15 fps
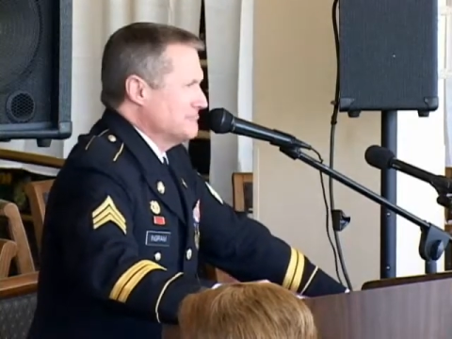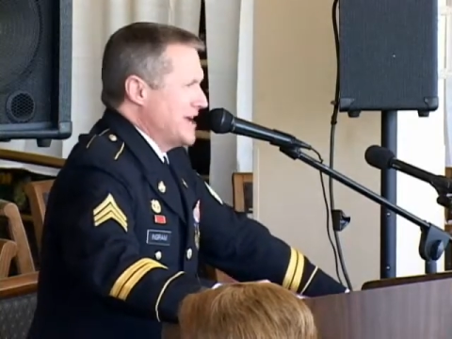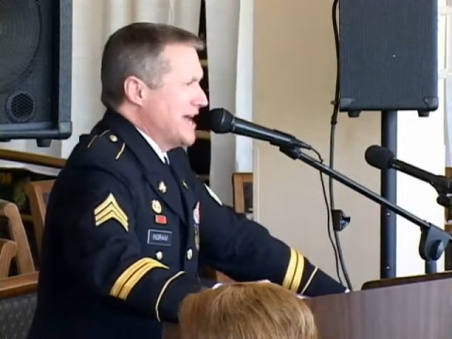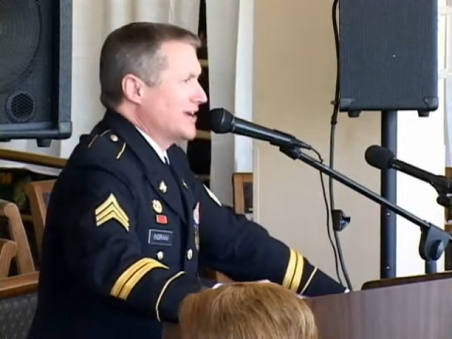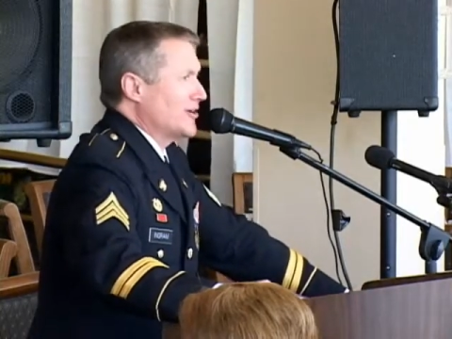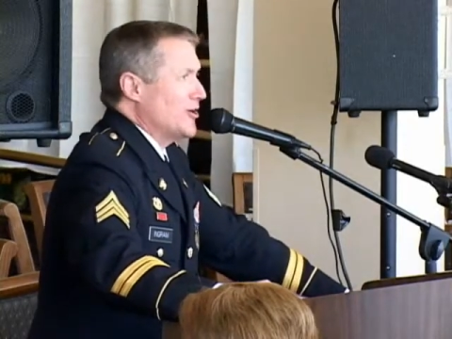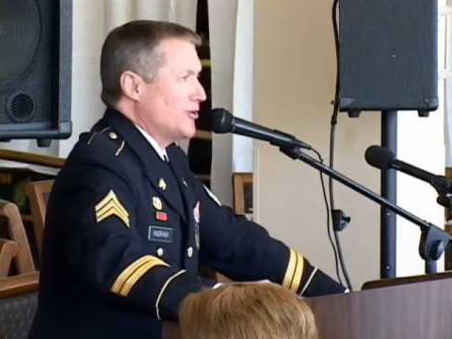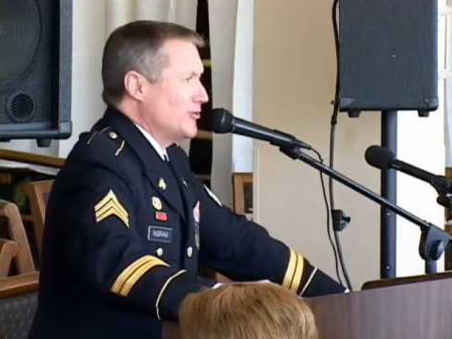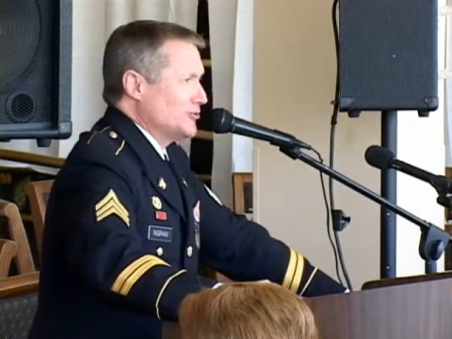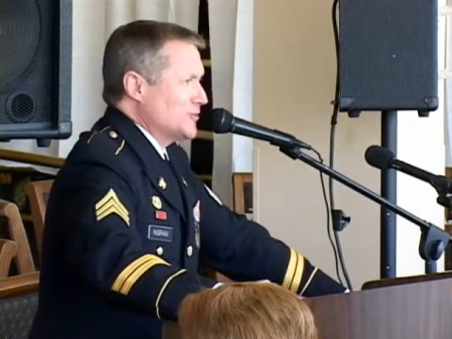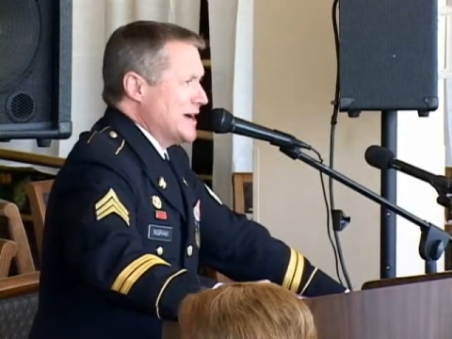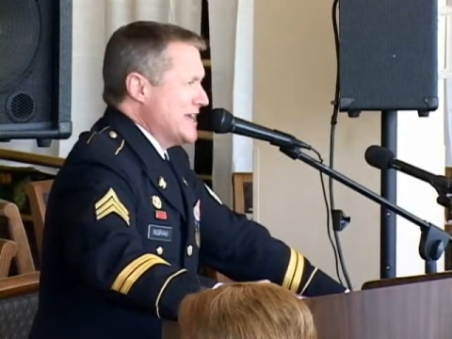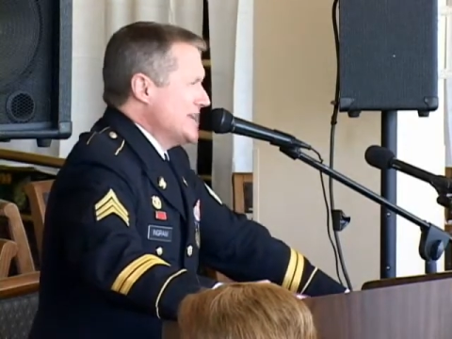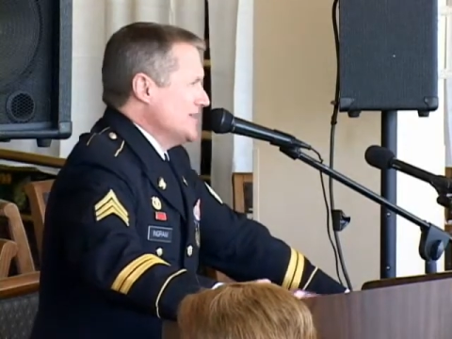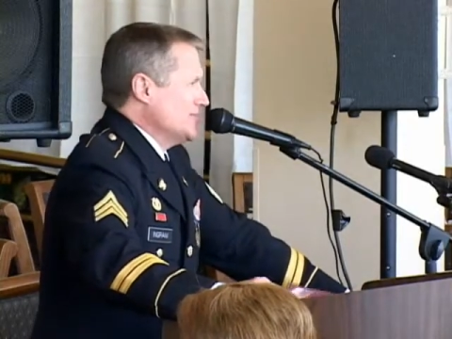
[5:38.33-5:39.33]
had
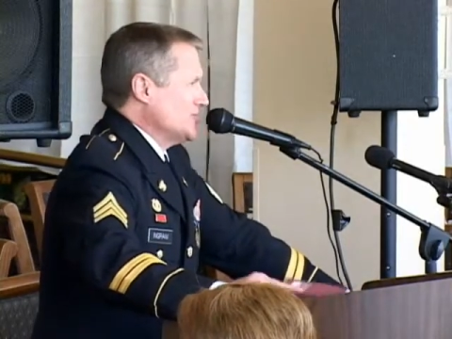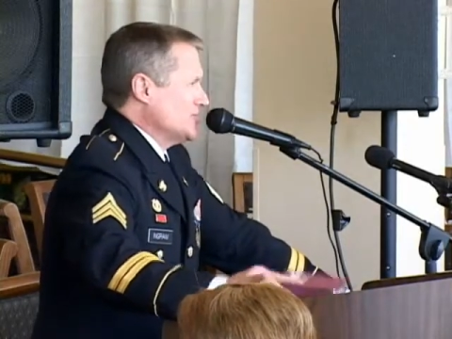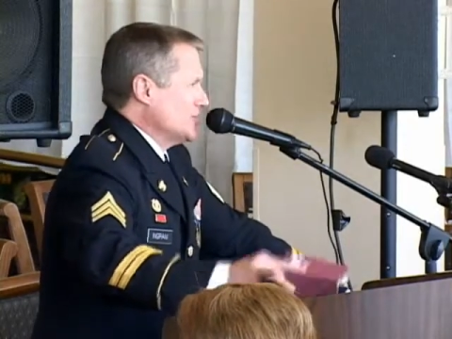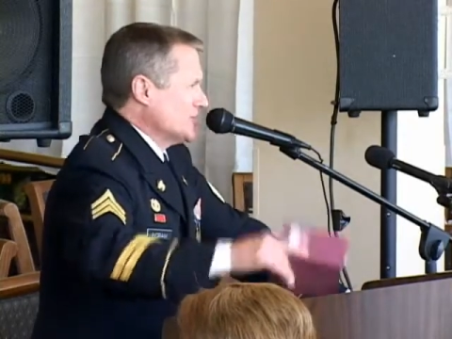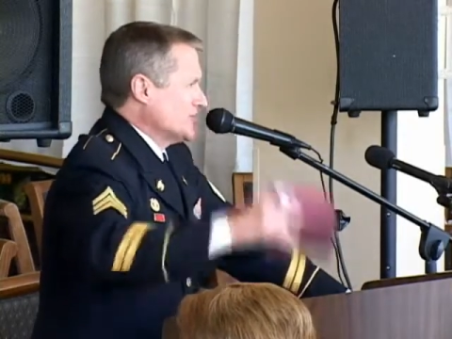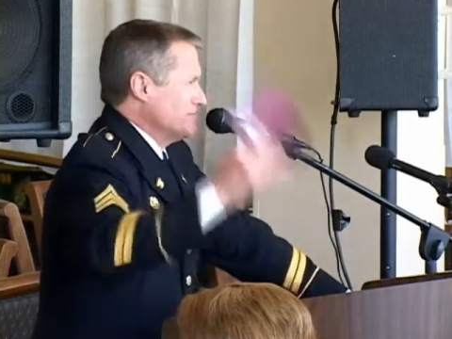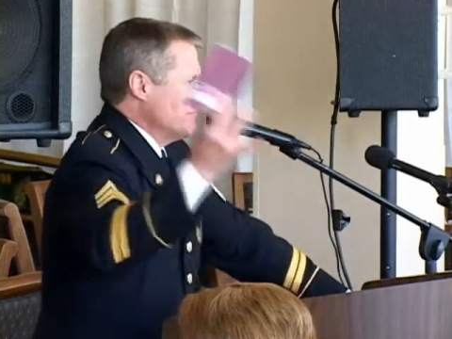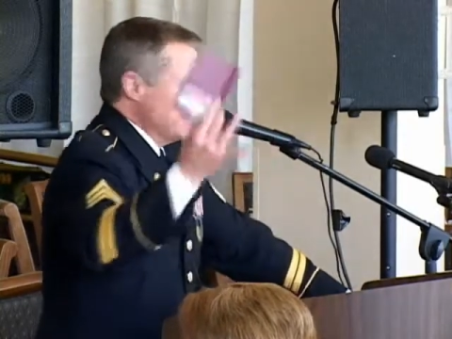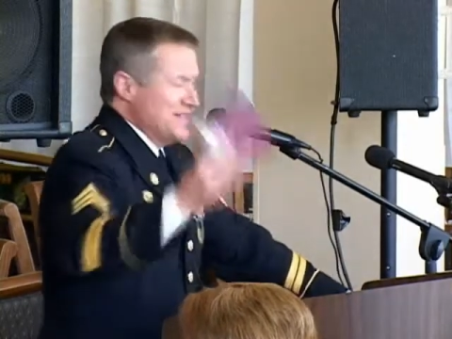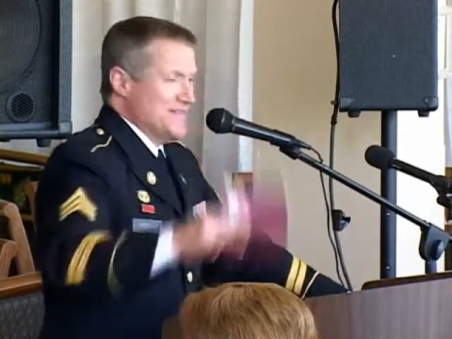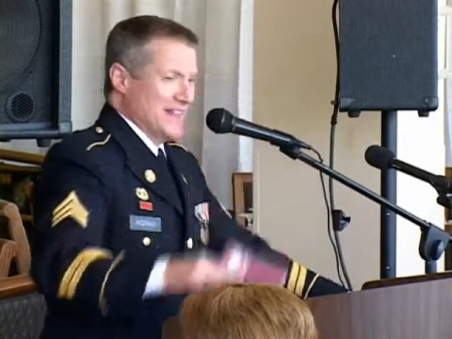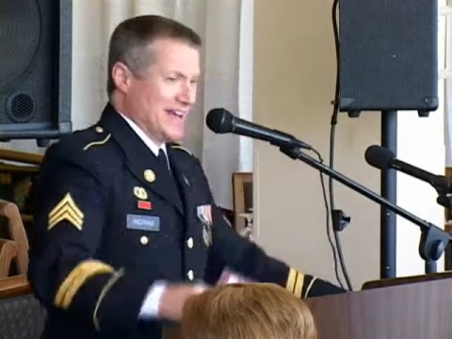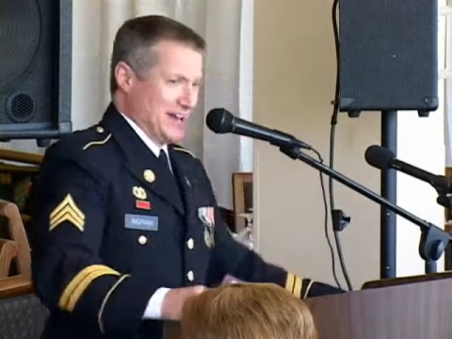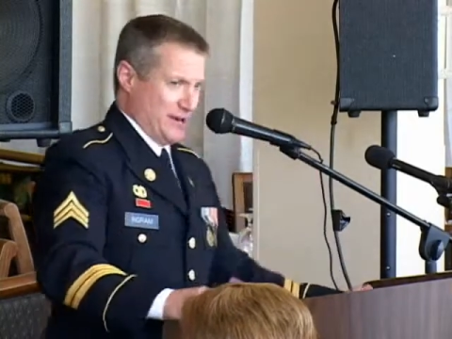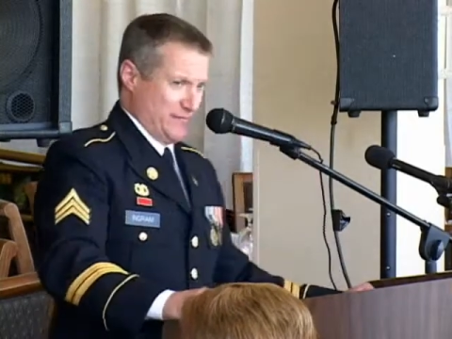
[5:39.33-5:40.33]
always just
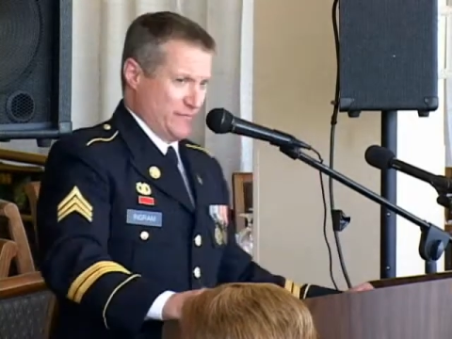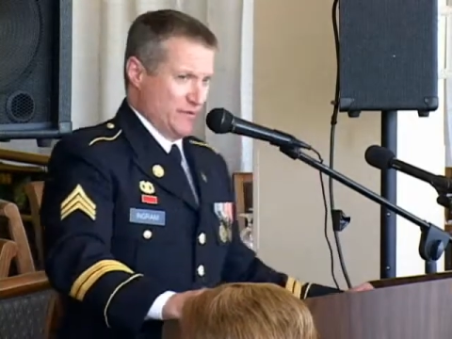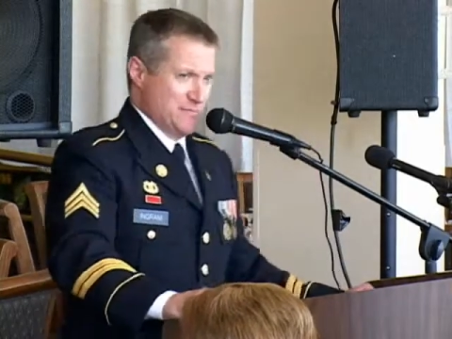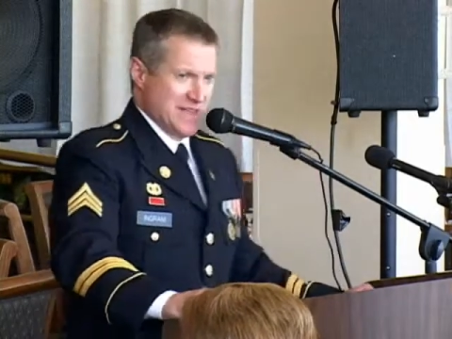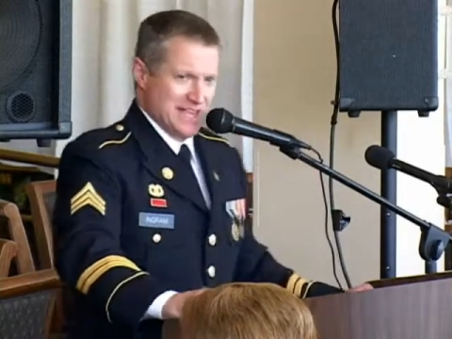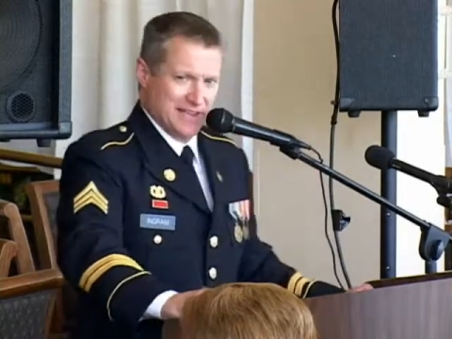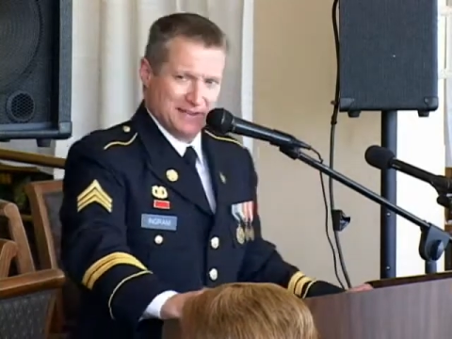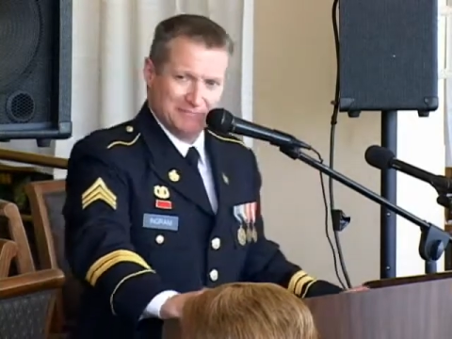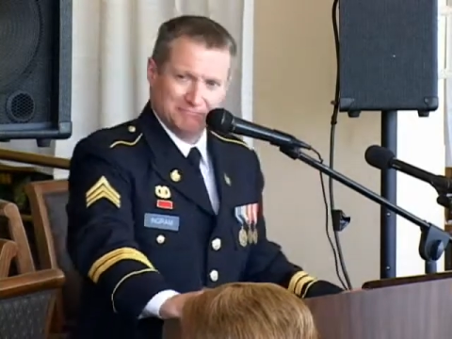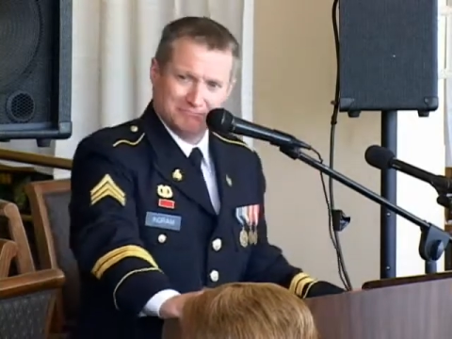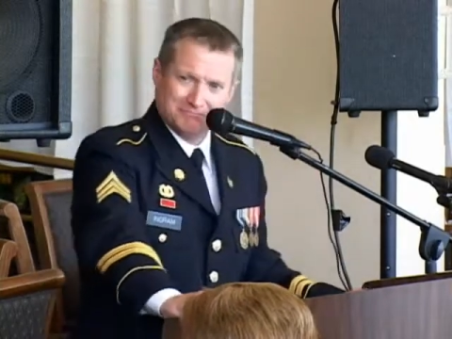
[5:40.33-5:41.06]
been there for me.